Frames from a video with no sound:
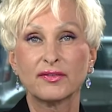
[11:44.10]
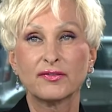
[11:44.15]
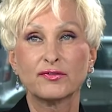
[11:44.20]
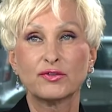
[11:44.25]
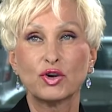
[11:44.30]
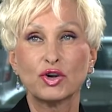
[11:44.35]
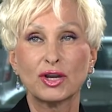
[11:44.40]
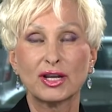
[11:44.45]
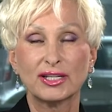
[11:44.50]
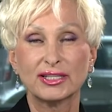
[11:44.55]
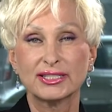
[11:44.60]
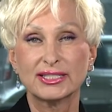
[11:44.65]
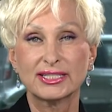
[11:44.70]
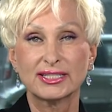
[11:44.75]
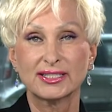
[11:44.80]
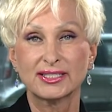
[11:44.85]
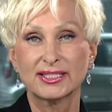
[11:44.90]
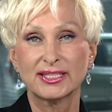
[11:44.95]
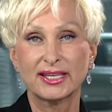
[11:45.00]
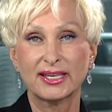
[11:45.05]

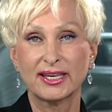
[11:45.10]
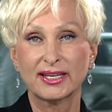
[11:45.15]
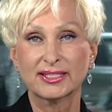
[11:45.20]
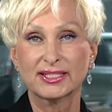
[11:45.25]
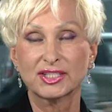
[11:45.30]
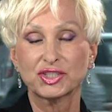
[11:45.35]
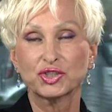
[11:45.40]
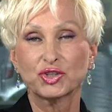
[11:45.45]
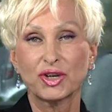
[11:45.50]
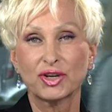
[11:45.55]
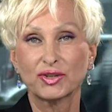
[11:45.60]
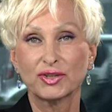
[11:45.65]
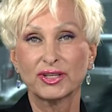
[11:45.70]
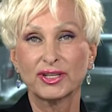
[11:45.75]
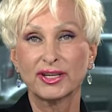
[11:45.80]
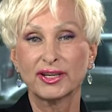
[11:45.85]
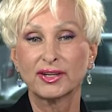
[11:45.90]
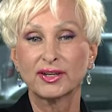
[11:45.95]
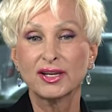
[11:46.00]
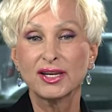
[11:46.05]
vocalist
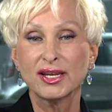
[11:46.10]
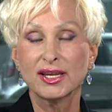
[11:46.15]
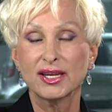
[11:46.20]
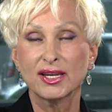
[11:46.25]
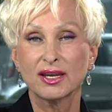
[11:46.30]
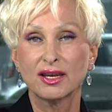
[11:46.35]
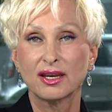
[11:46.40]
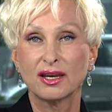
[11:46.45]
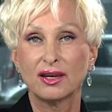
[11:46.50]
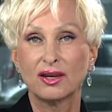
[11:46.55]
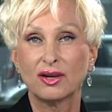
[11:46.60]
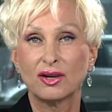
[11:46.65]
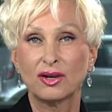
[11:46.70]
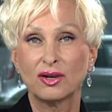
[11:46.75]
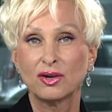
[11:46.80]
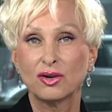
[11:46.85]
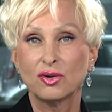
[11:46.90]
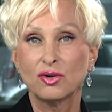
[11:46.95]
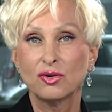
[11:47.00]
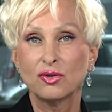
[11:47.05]
extraordinaire,
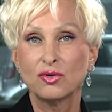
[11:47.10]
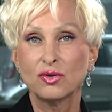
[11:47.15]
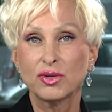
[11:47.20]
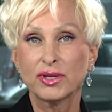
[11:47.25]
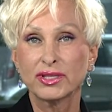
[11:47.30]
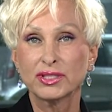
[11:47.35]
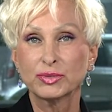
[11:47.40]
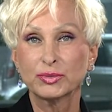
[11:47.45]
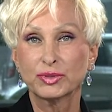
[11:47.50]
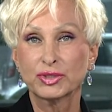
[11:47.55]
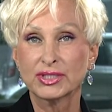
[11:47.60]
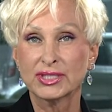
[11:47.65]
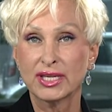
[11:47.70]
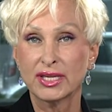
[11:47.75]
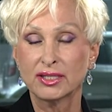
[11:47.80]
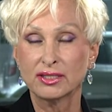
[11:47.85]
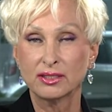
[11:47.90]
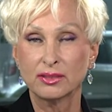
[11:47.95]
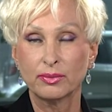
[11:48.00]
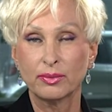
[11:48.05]
uh, who is
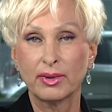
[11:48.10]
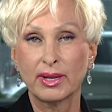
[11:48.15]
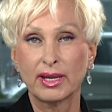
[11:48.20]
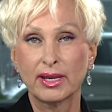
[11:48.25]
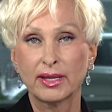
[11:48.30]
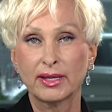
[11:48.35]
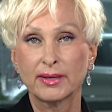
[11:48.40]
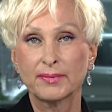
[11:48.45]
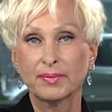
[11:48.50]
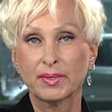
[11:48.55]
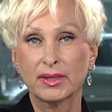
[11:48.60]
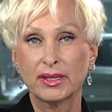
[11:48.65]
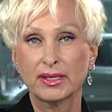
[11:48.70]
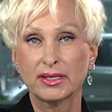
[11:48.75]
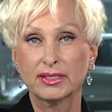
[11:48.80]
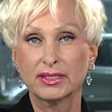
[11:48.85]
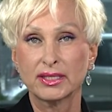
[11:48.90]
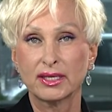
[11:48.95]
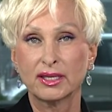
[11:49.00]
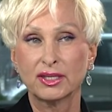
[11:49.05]
presented by
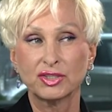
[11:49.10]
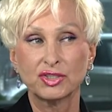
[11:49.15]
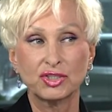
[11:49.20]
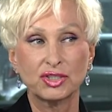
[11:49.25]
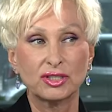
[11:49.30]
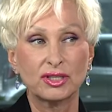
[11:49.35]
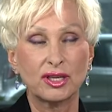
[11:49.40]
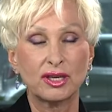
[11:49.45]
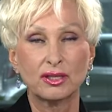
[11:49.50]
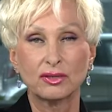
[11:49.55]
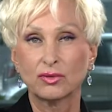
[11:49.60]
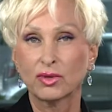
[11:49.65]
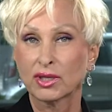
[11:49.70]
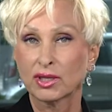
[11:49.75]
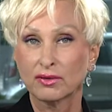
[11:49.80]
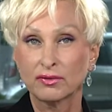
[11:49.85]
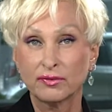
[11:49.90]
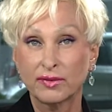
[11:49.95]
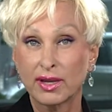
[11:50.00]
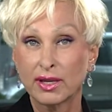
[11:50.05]
his agent, and we
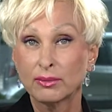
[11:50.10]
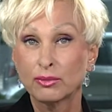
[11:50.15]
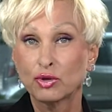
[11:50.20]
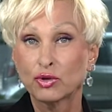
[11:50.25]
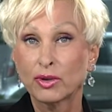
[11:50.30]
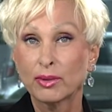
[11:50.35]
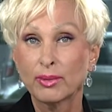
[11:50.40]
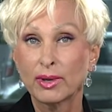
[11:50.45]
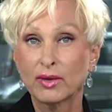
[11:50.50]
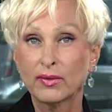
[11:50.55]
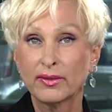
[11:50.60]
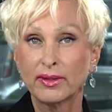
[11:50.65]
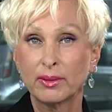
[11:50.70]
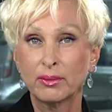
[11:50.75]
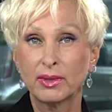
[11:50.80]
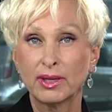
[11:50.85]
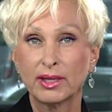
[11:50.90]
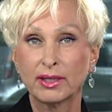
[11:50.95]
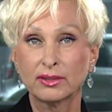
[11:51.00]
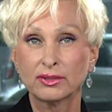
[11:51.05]
can find more about
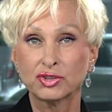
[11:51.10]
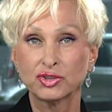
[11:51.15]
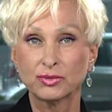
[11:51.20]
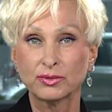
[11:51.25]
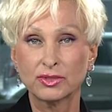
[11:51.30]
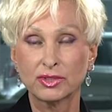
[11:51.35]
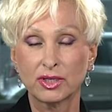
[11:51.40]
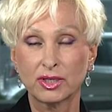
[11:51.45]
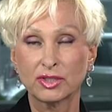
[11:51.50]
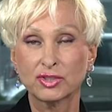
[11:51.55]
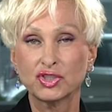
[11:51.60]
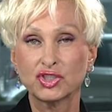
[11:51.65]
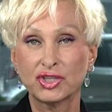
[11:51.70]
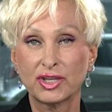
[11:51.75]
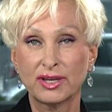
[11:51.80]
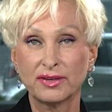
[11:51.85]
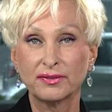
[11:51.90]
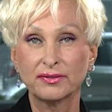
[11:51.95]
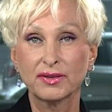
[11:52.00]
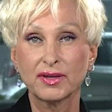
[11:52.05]
them and uh,
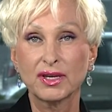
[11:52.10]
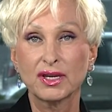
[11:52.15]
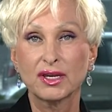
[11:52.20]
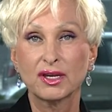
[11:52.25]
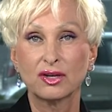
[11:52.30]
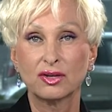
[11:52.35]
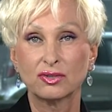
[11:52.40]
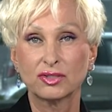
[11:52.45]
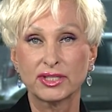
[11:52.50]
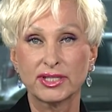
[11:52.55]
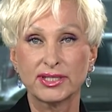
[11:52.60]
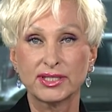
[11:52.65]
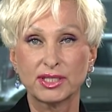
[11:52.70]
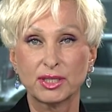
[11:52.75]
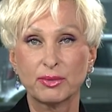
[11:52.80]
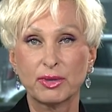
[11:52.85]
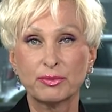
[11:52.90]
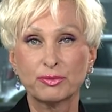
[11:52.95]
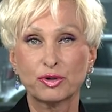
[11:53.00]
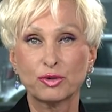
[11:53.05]
Geoff on t
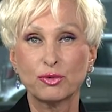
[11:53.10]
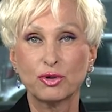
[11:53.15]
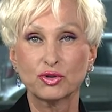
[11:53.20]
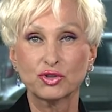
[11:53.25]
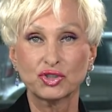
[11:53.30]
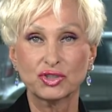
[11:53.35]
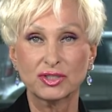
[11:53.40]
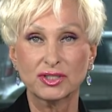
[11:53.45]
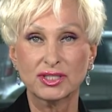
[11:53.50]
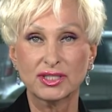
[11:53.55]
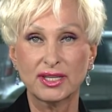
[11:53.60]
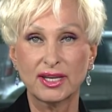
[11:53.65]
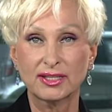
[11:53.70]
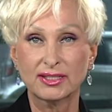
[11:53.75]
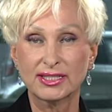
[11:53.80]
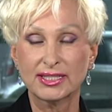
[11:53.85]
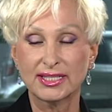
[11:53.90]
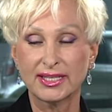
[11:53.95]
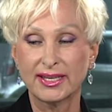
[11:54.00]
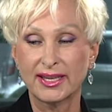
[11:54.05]
c b promotions
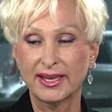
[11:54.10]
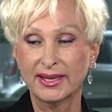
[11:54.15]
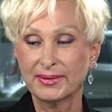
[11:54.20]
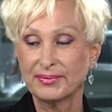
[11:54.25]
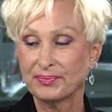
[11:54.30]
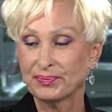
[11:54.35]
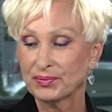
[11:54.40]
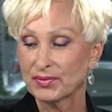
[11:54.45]
dot c a.